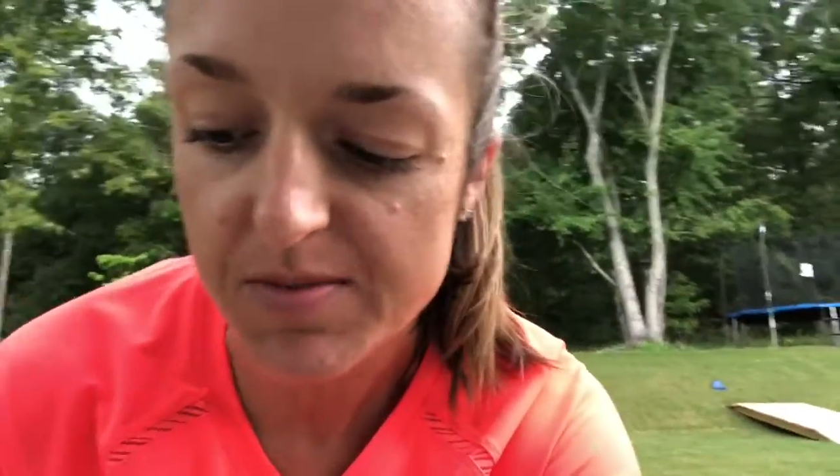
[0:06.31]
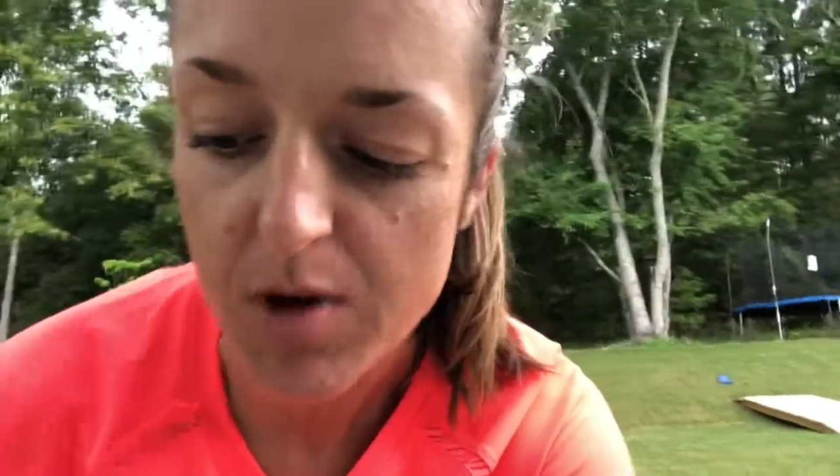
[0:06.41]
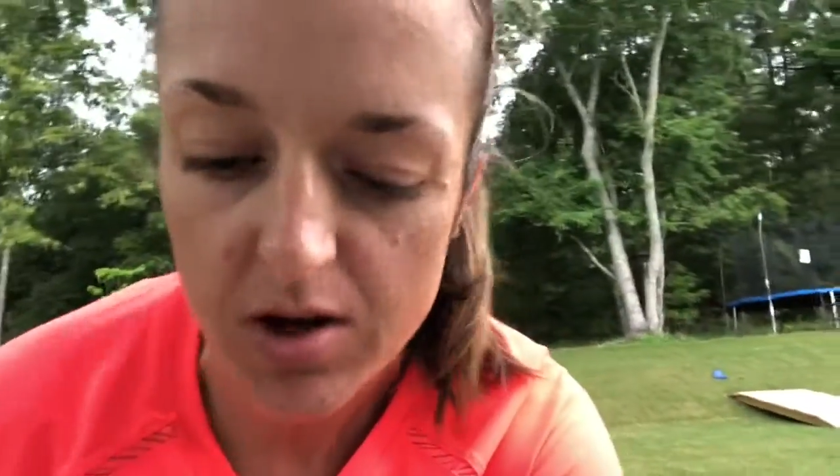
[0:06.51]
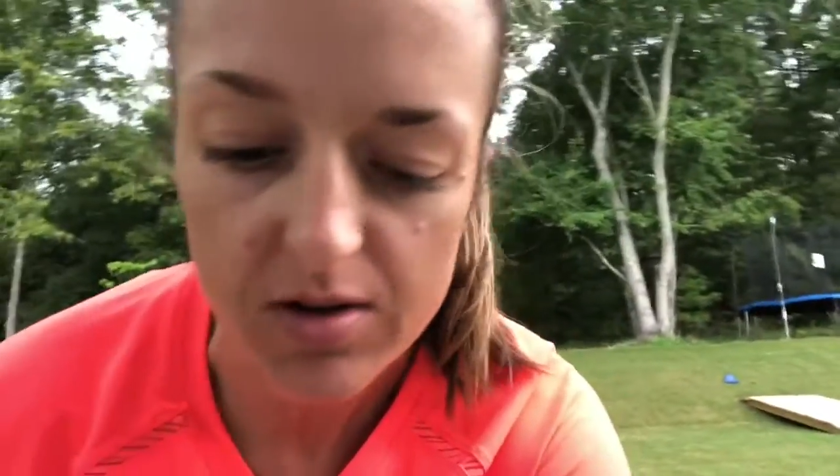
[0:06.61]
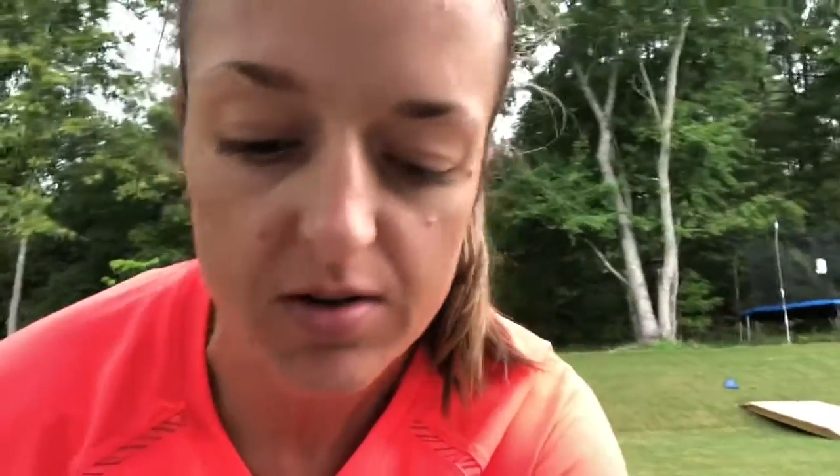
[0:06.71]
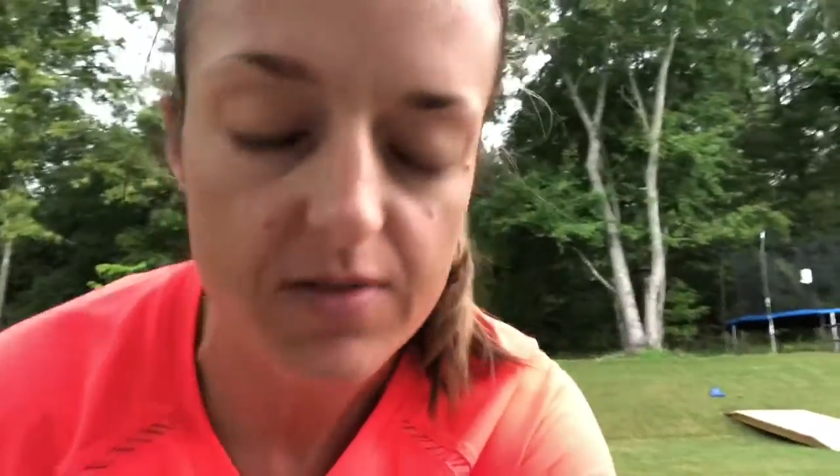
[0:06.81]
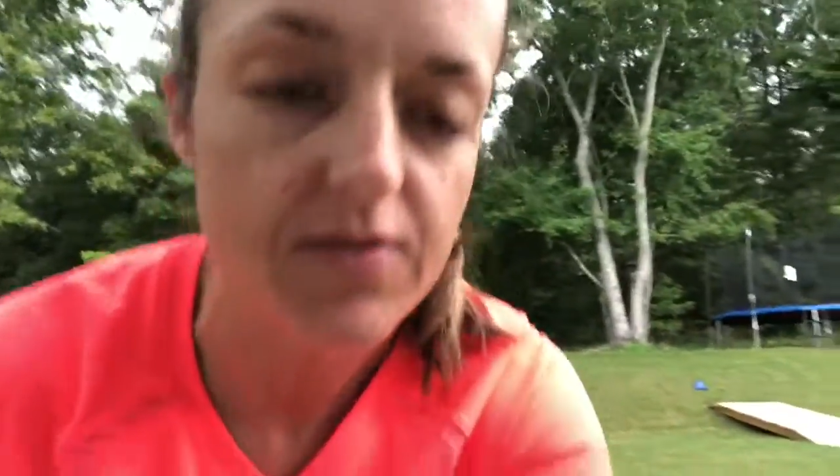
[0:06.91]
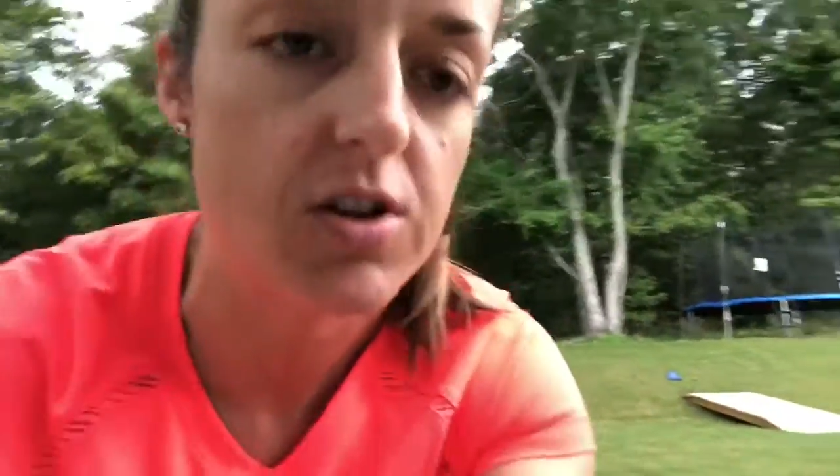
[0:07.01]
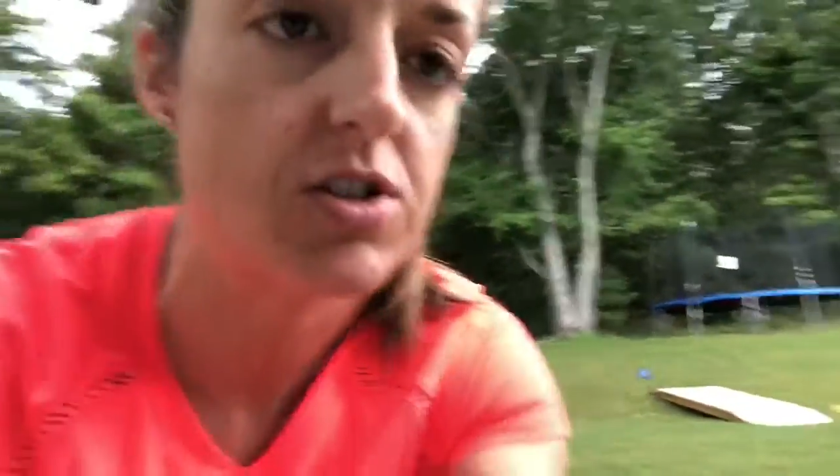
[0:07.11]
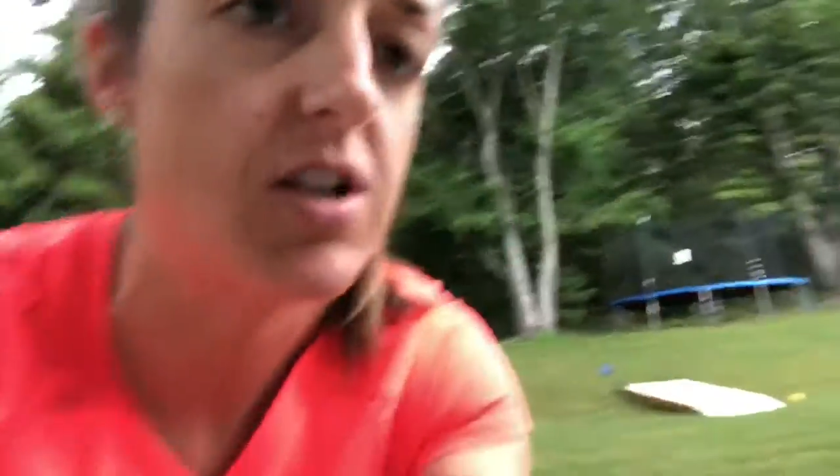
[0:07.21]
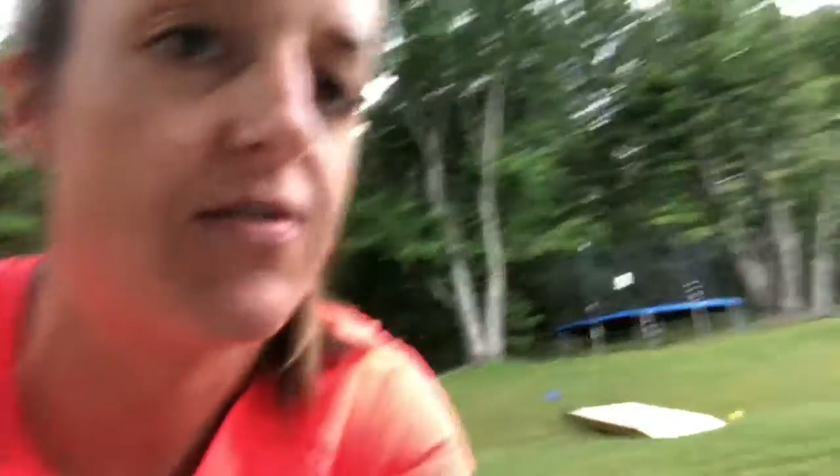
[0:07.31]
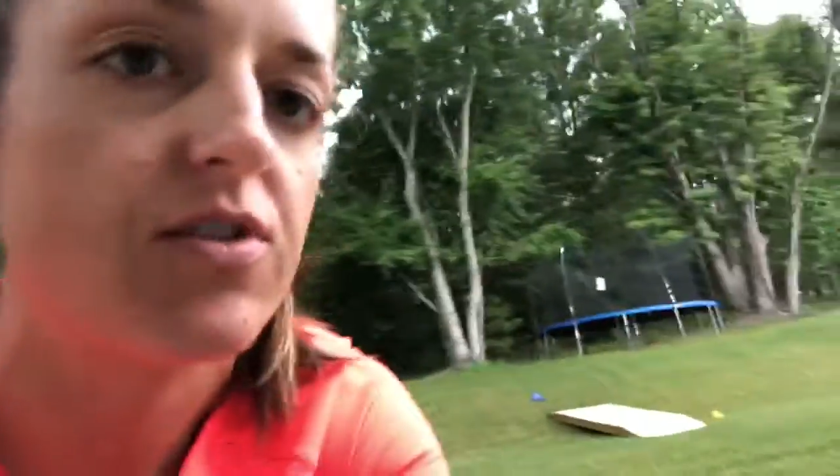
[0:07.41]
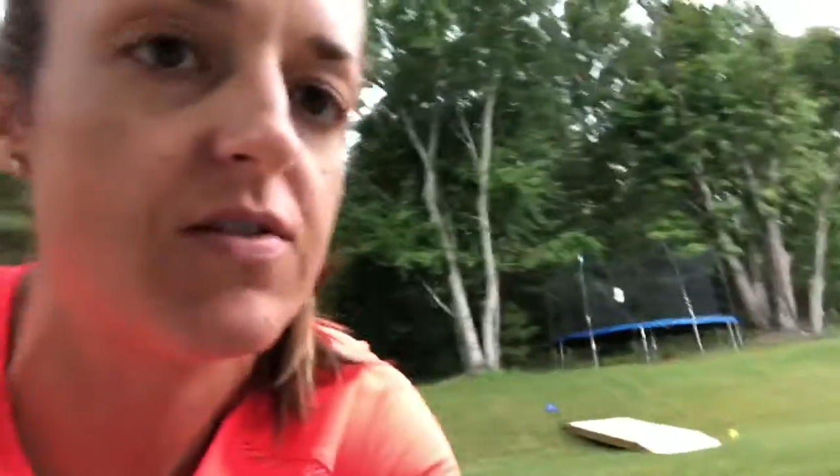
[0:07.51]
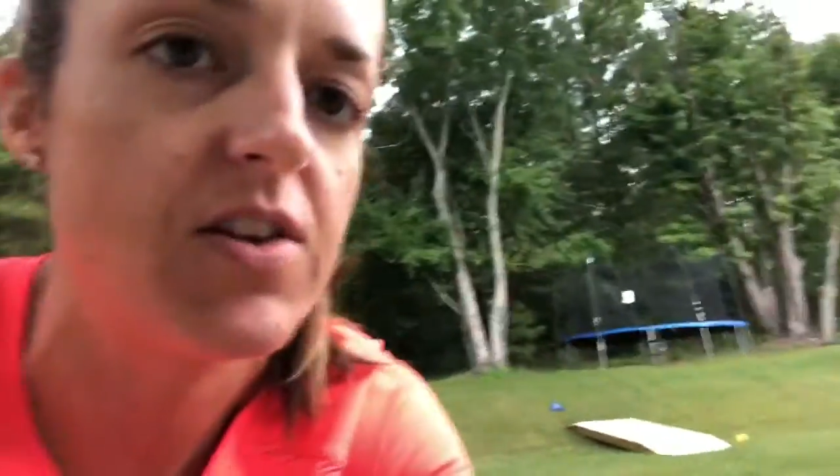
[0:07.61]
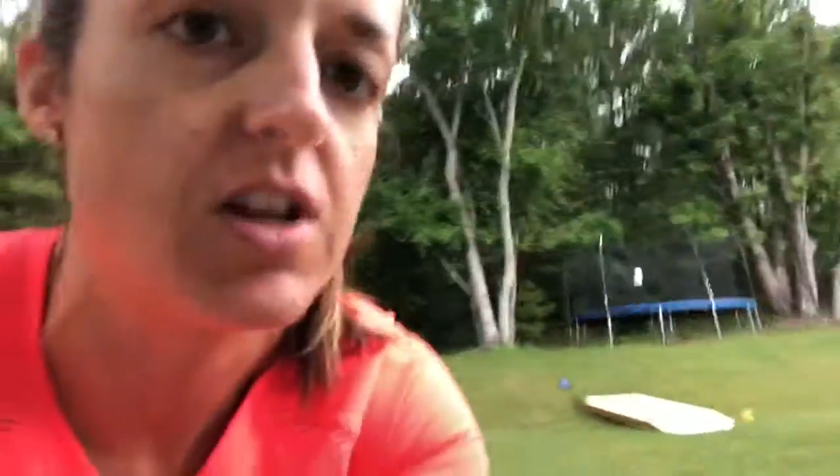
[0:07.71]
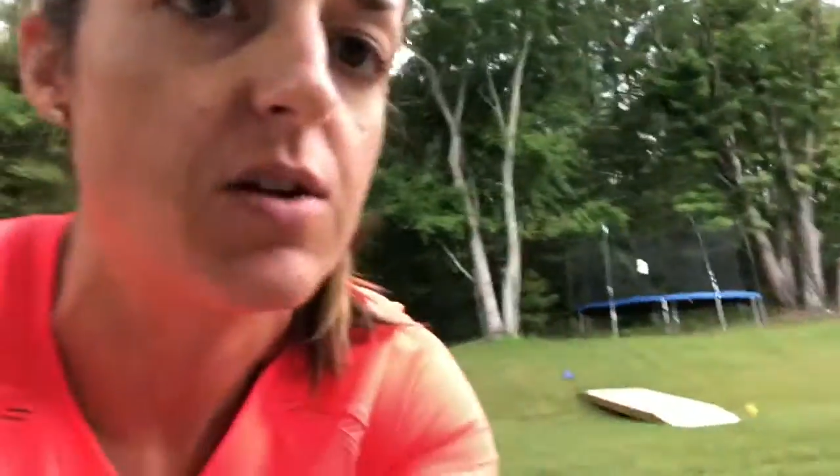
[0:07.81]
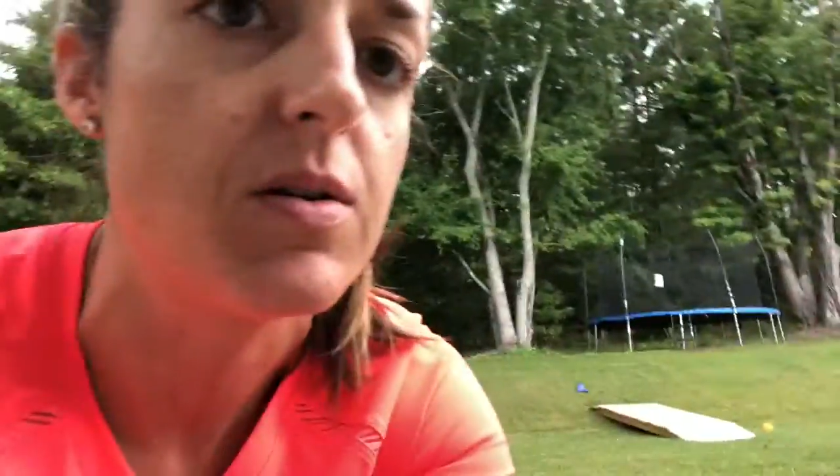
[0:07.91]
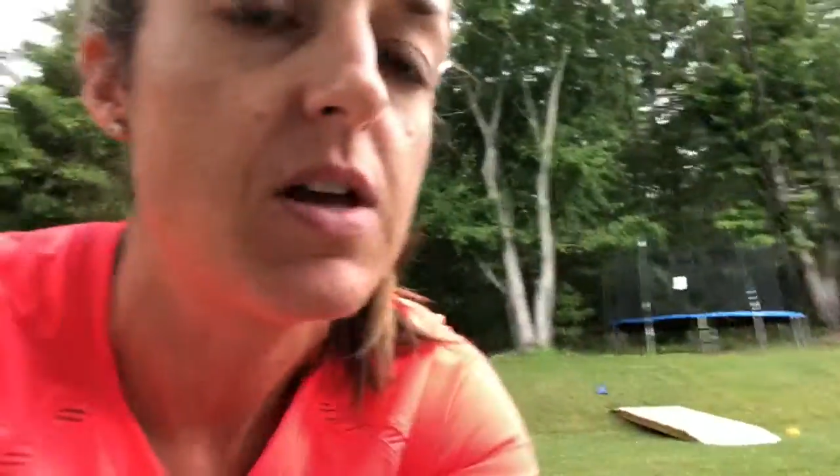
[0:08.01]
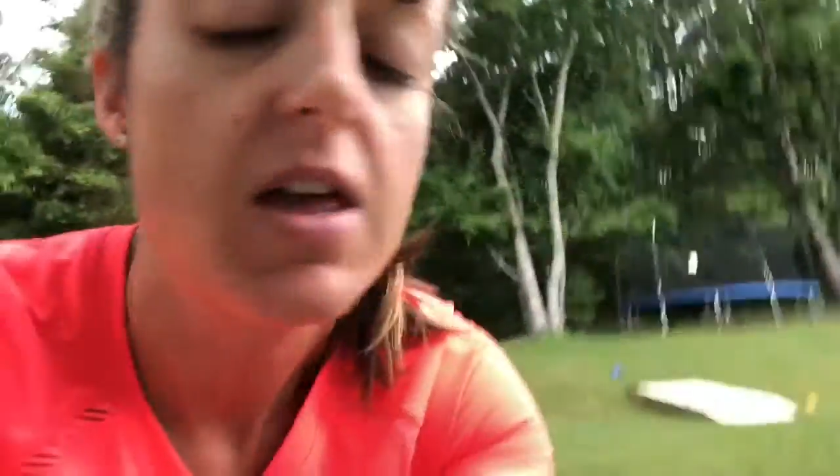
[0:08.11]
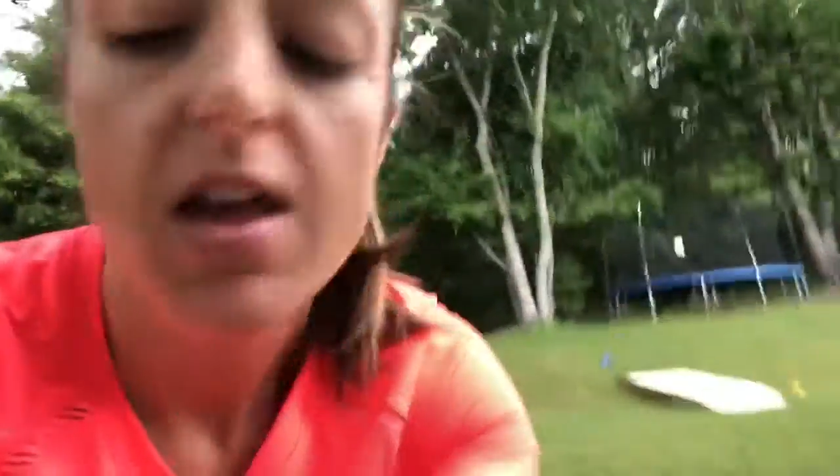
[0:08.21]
small version of for the video.